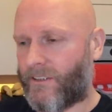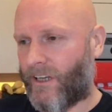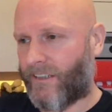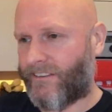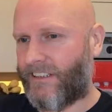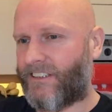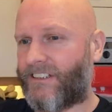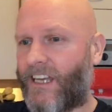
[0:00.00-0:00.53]
I
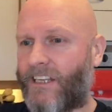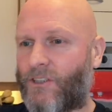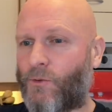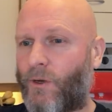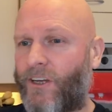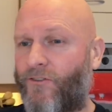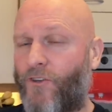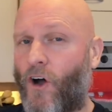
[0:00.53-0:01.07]
did say
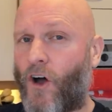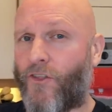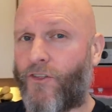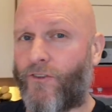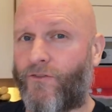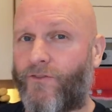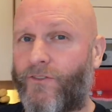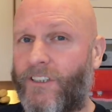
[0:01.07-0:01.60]
24th
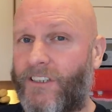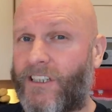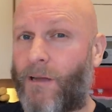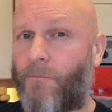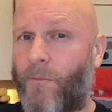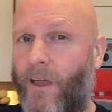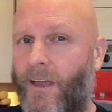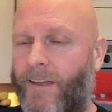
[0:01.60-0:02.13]
of
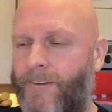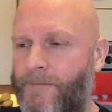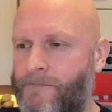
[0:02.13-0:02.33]
December.